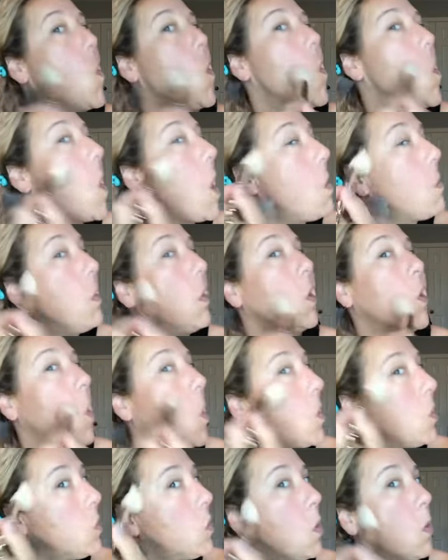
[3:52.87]
I'm going to
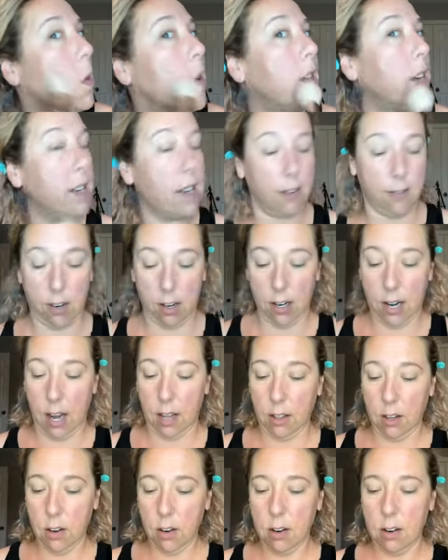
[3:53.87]
contour with a different
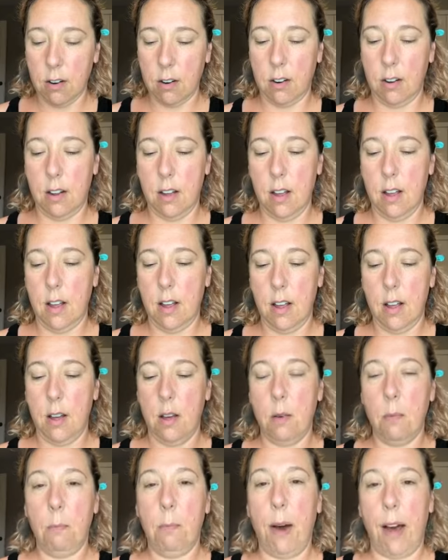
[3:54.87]
color,
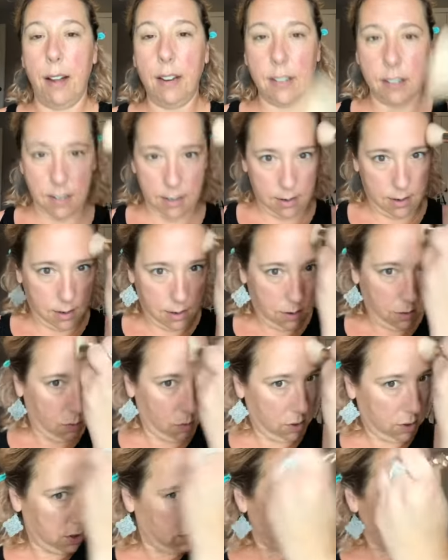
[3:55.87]
but we're
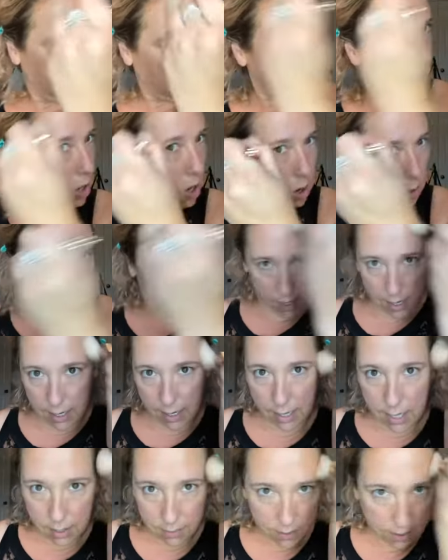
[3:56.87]
just going to go and
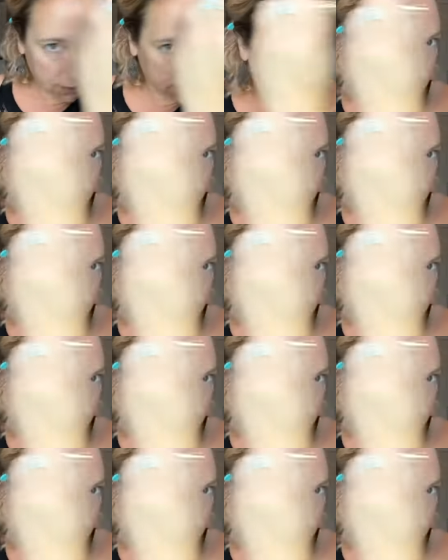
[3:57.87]
give us a